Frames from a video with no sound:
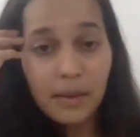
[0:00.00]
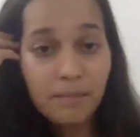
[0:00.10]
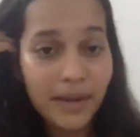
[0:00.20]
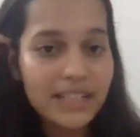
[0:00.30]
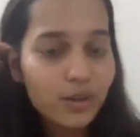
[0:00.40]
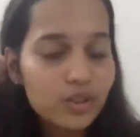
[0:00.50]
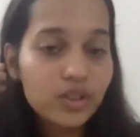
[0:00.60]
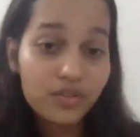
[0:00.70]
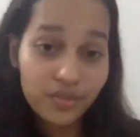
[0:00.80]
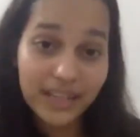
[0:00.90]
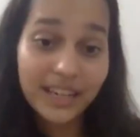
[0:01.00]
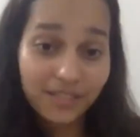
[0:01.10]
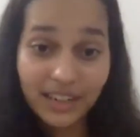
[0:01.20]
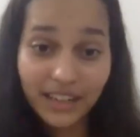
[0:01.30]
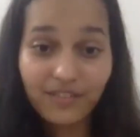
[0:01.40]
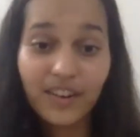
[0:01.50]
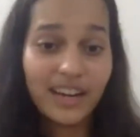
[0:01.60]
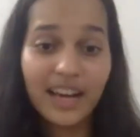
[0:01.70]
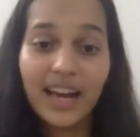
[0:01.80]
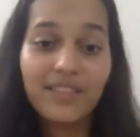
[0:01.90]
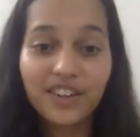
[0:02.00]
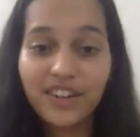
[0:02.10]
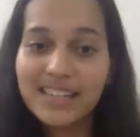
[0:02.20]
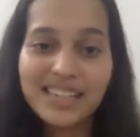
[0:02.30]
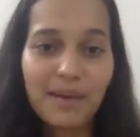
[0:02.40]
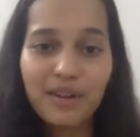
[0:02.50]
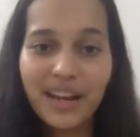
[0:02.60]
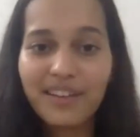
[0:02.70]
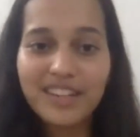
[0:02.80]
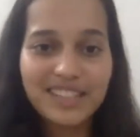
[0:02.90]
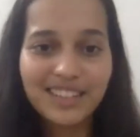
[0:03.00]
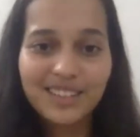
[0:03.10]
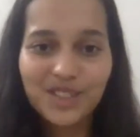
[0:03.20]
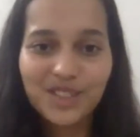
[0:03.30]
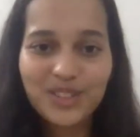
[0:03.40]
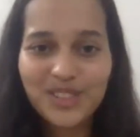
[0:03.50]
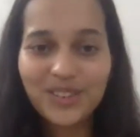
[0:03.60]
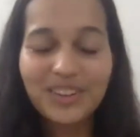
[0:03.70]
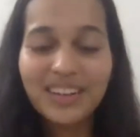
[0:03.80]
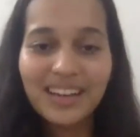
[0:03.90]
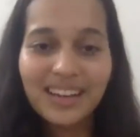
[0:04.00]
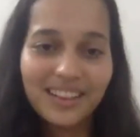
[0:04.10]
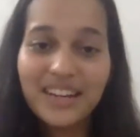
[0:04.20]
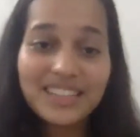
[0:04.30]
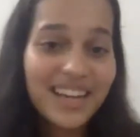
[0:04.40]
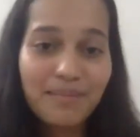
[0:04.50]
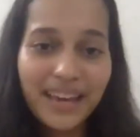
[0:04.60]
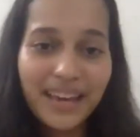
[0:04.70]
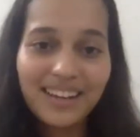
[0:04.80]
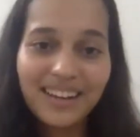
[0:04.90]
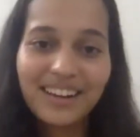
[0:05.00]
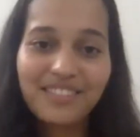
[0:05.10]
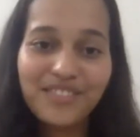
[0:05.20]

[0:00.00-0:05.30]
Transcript: but it's also really really fun i have a great time on every single shoot so the reason i make uh,